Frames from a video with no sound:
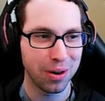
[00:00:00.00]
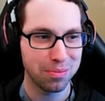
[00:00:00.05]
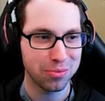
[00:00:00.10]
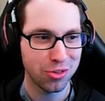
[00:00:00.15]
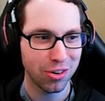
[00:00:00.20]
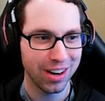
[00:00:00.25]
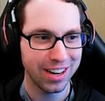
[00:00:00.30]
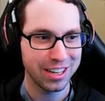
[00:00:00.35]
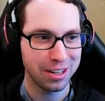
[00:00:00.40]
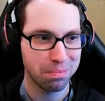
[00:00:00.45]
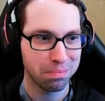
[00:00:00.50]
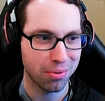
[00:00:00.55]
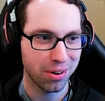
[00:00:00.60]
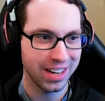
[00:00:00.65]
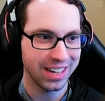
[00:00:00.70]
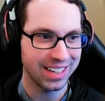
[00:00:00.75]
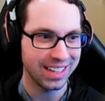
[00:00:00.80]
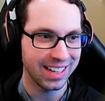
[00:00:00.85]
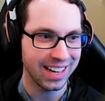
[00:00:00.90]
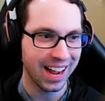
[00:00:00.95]
I'm trying to
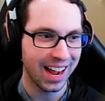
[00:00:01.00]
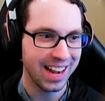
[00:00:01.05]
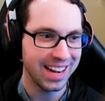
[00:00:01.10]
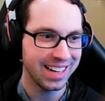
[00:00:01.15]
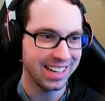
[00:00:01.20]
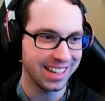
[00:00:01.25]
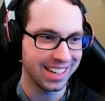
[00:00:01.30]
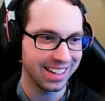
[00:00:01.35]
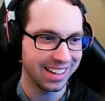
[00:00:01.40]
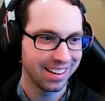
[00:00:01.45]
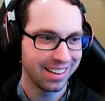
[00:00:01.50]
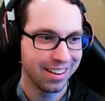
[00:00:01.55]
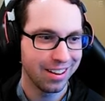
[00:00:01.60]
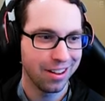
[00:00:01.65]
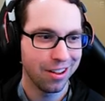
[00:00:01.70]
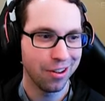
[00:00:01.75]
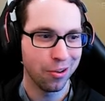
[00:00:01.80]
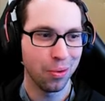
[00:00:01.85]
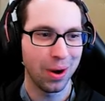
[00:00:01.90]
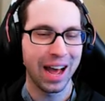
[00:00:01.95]
break 90
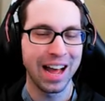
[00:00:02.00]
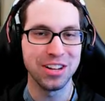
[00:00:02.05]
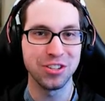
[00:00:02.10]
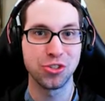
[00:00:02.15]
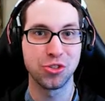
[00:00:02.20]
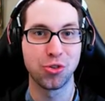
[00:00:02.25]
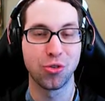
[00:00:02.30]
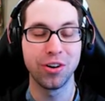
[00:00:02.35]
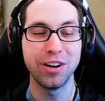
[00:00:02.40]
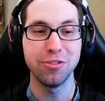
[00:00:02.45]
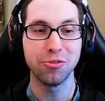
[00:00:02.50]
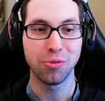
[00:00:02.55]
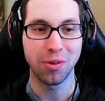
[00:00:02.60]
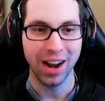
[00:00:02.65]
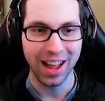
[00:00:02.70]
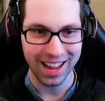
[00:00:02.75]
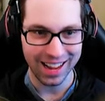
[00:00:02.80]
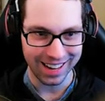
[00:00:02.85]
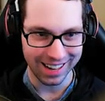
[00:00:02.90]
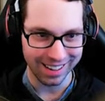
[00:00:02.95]
as Trent
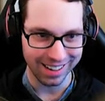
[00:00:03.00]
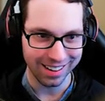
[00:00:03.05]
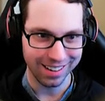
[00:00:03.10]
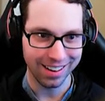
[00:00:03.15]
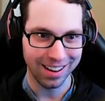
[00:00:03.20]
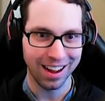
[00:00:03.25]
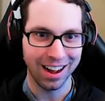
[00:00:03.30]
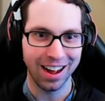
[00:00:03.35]
Ryan